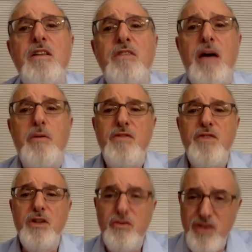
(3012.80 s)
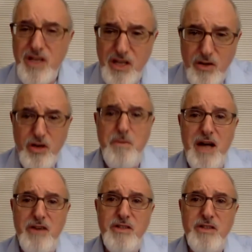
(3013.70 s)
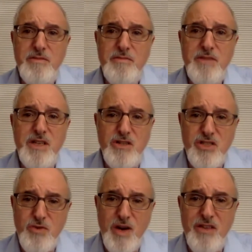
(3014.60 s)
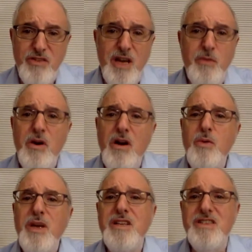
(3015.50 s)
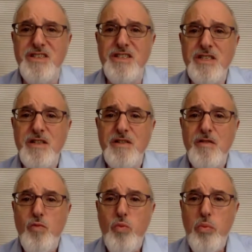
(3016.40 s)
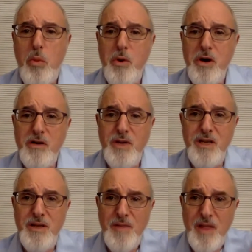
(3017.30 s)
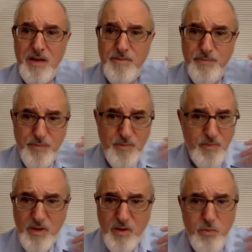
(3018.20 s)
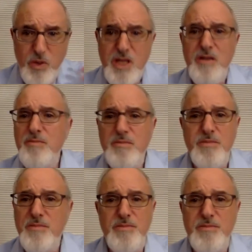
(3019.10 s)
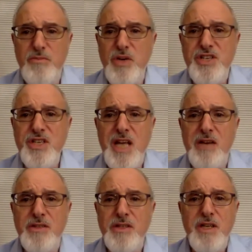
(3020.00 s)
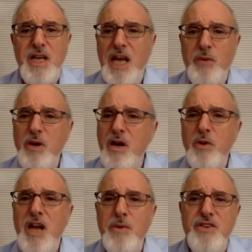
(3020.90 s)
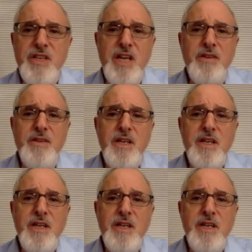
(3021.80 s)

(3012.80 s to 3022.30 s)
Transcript: that we feel fairly good about as our strengths? And where are our weaknesses? Where are we really reaching out and where are we not reaching out?